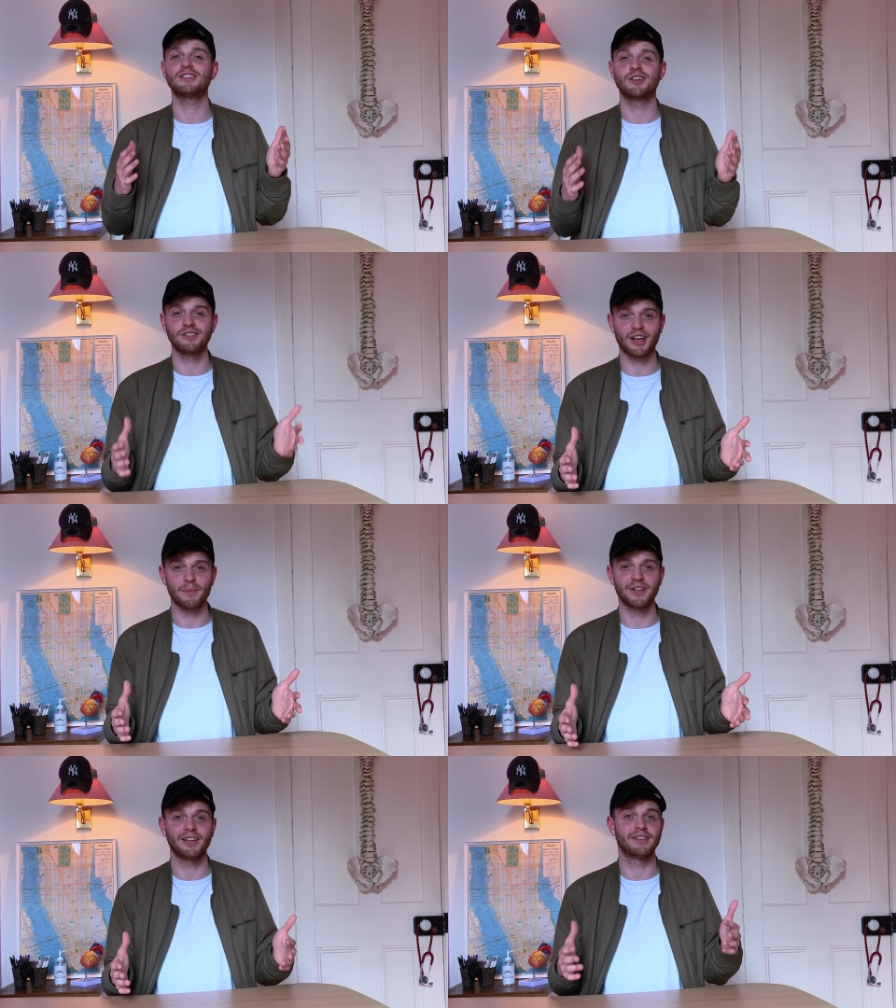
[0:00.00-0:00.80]

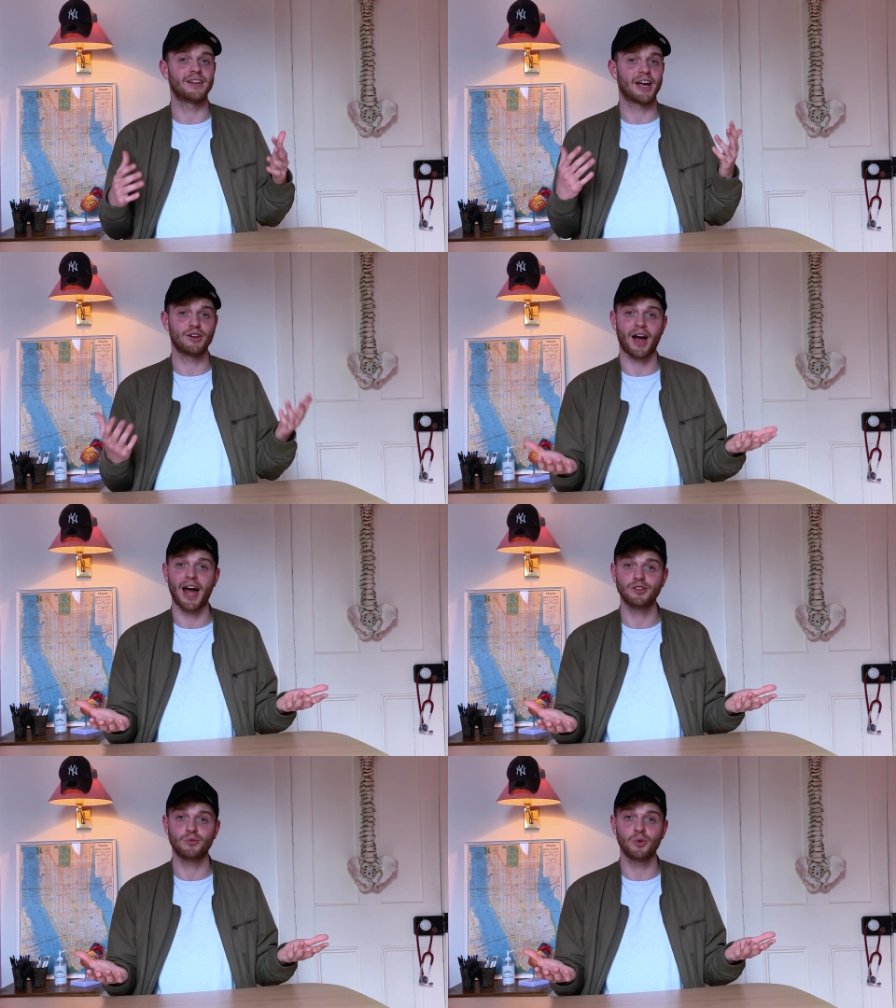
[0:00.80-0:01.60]
contaminated as your
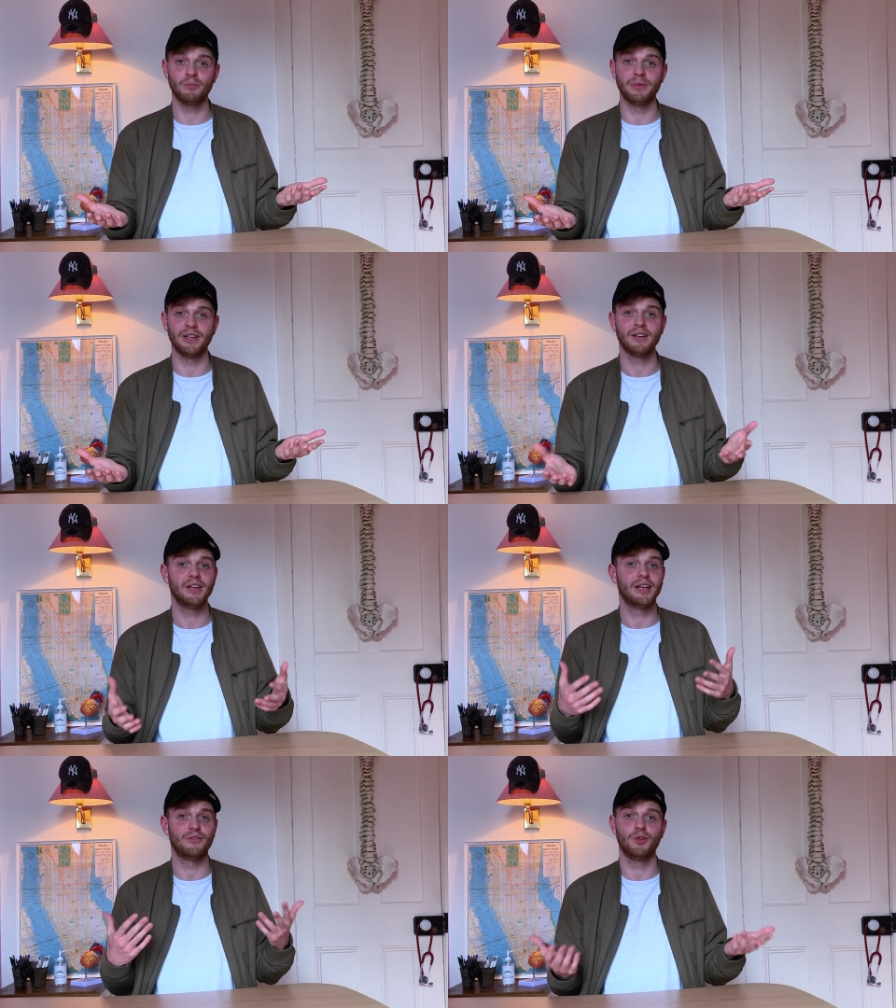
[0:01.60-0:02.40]
hands would be
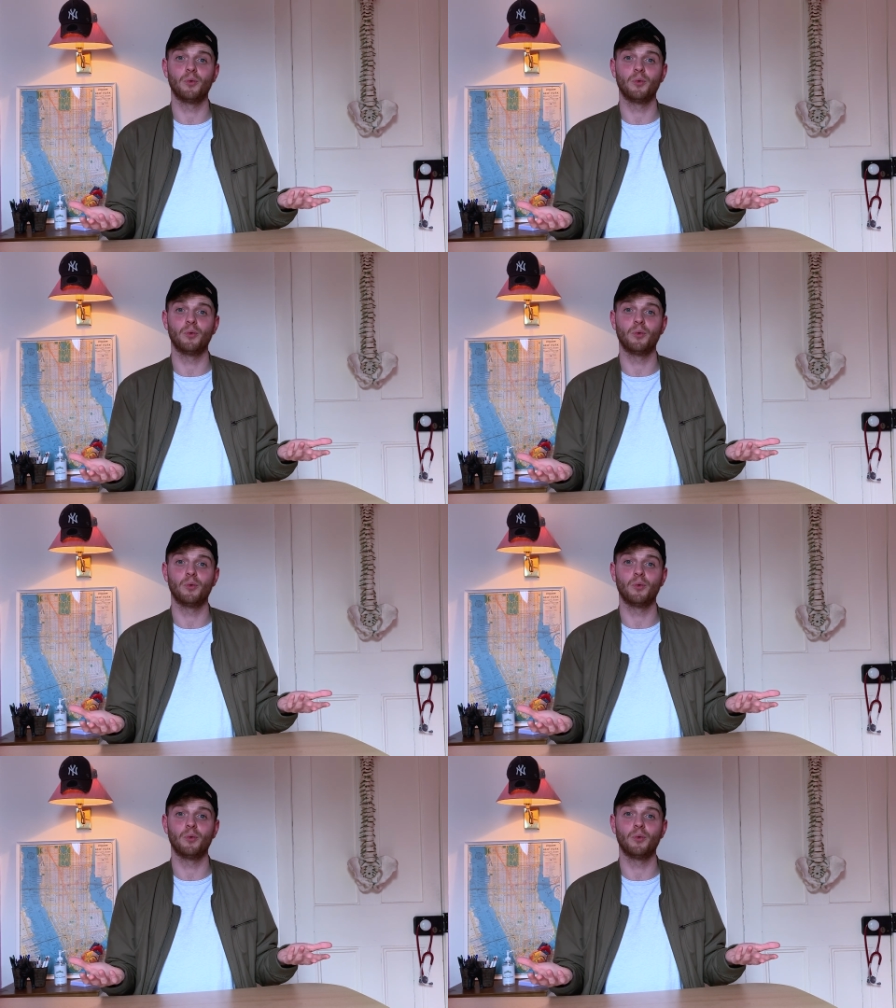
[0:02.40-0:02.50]
if you